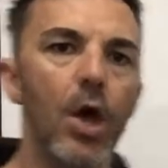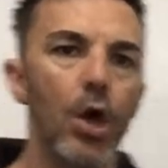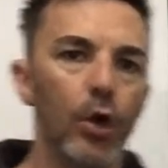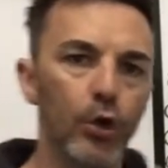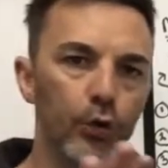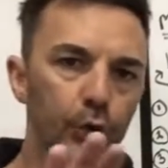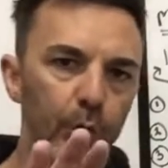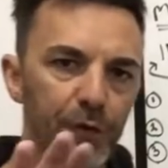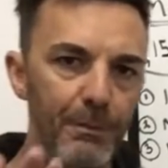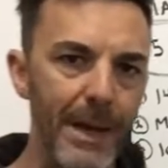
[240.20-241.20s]
You'll do
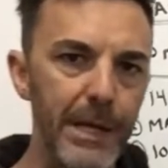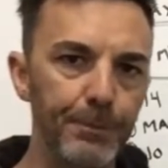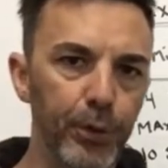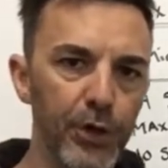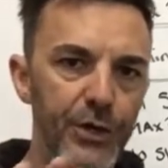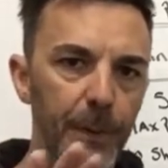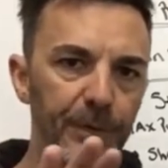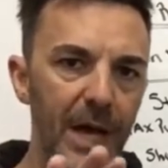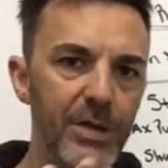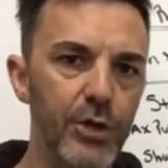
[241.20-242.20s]
as many
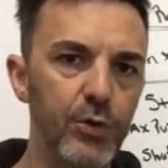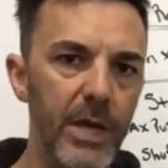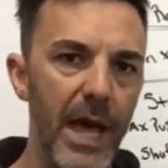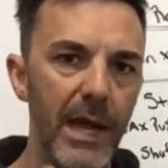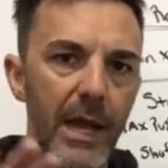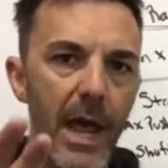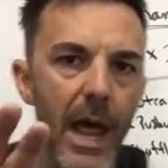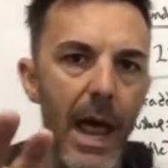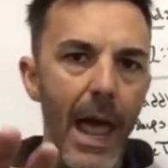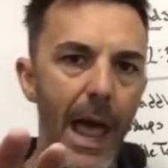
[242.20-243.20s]
push-ups as you can,
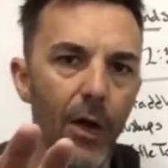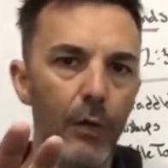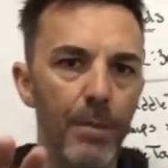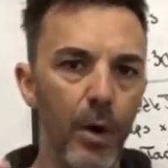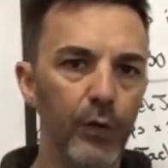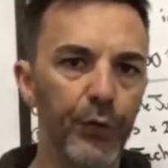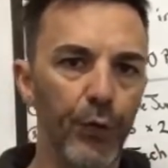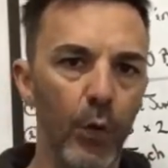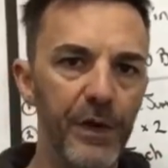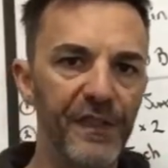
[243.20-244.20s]
elbows
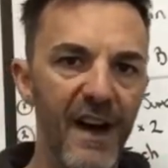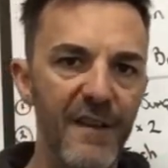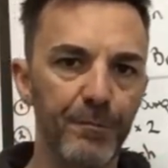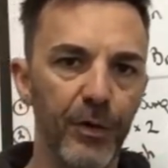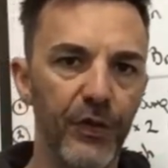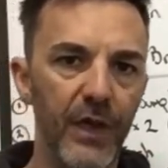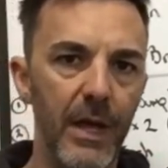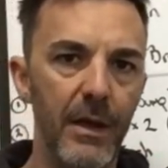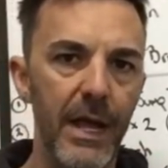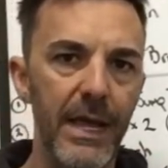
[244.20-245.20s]

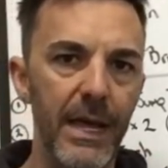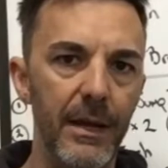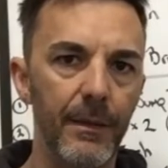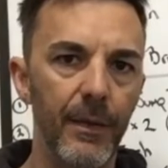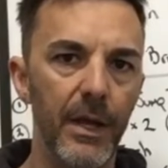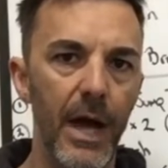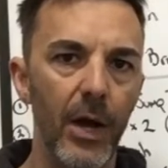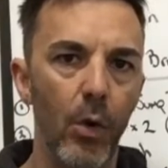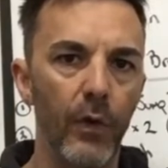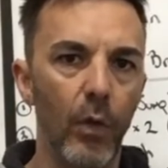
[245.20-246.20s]
45% in,
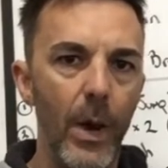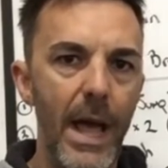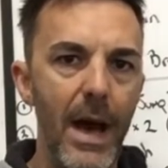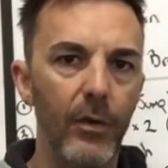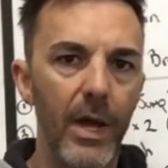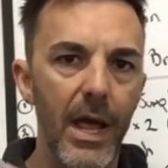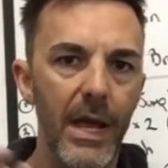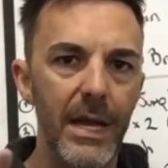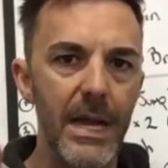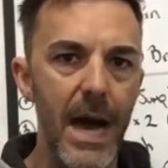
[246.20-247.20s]
not all the way
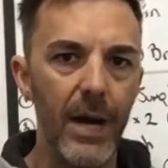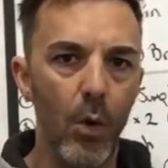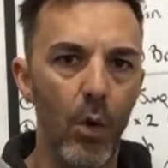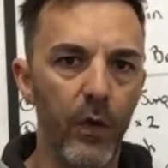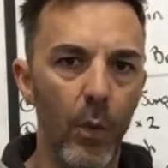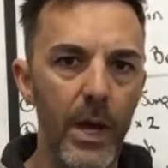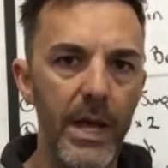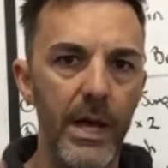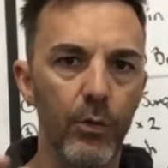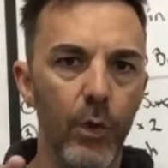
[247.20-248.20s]
out, not all the
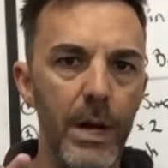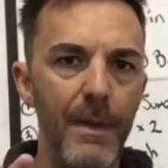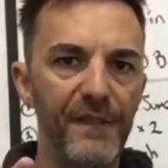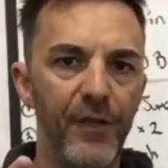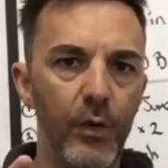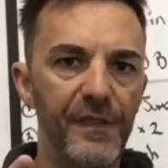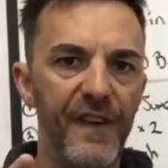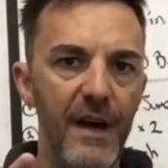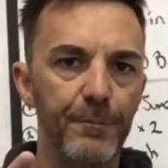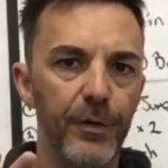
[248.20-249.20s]
way in, right about
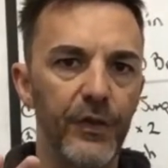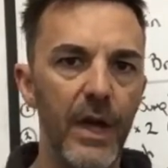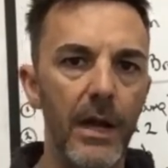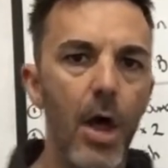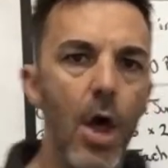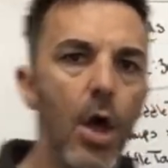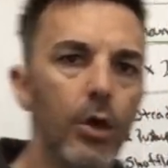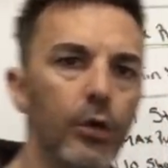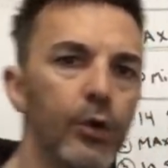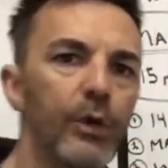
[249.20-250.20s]
45%.
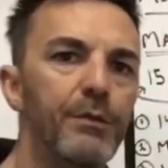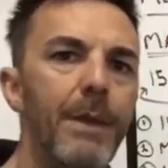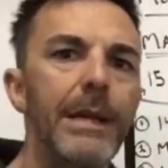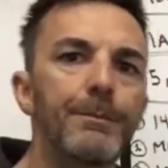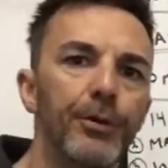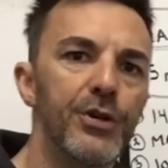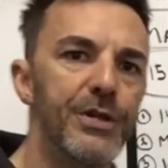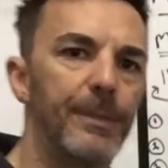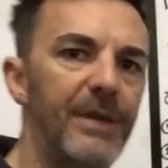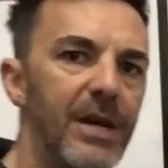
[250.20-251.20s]
You'll do as many
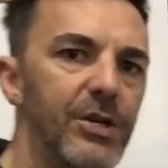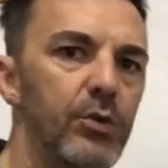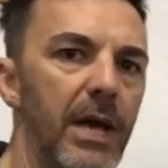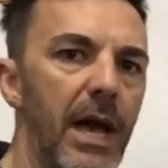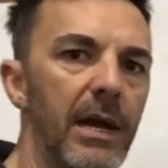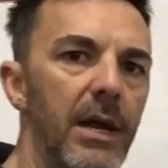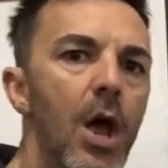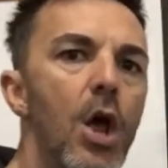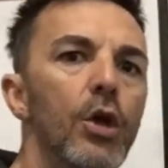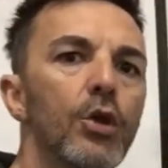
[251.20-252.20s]
push-ups as you can.
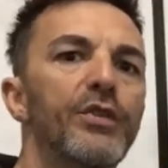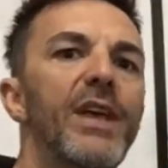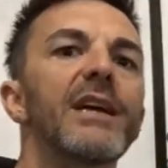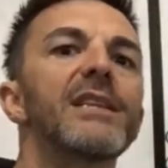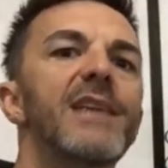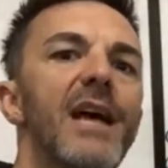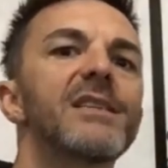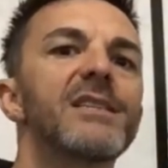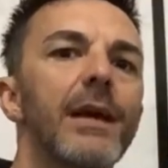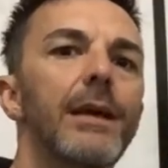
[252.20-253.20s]
You'll take a
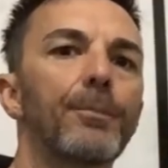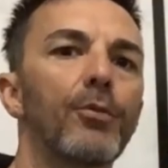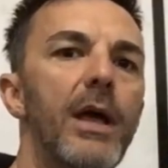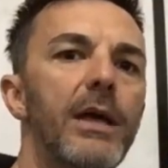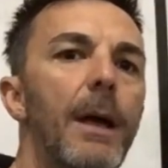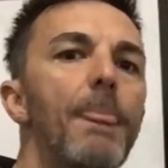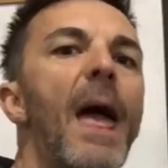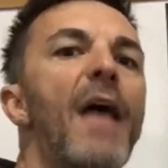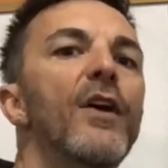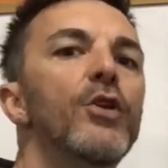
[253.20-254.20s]
10-second break,
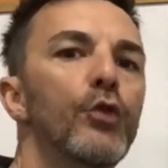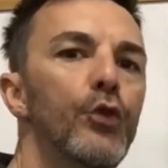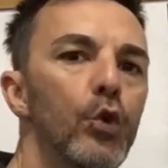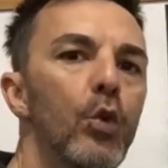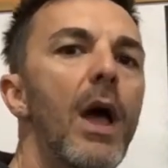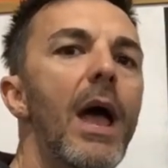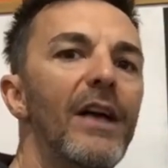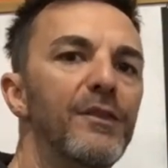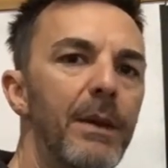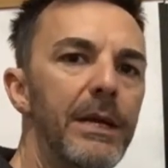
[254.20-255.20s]
and then you'll do
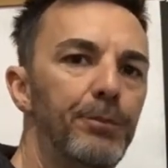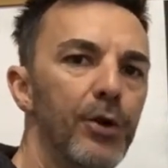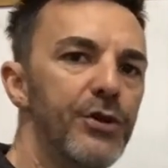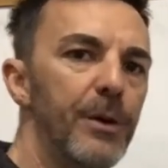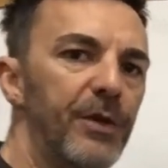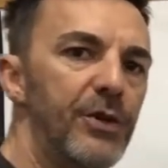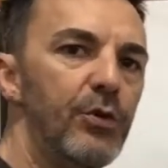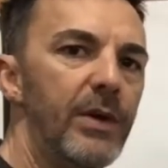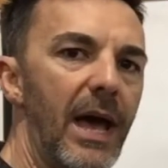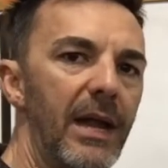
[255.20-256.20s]
as many push-ups as you
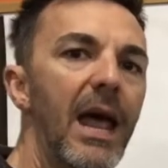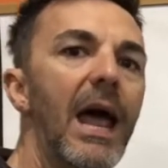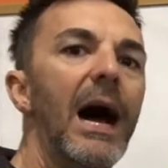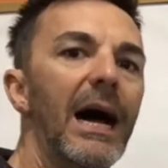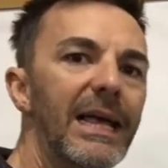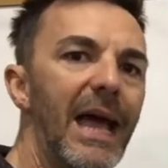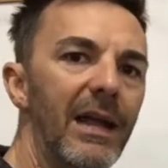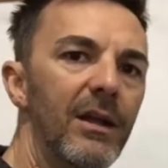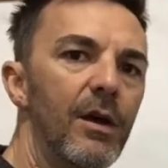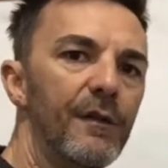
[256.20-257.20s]
can,
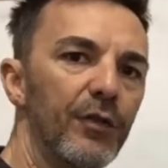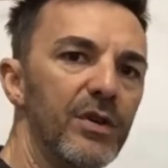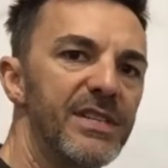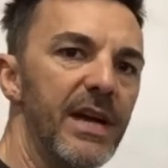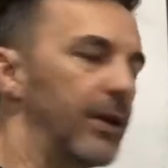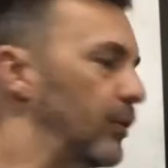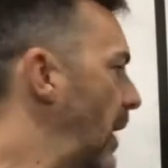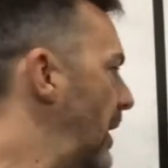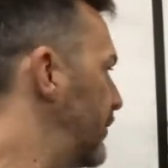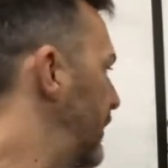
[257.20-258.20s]
again, for a second
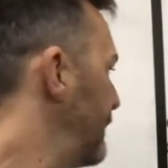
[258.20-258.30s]
round.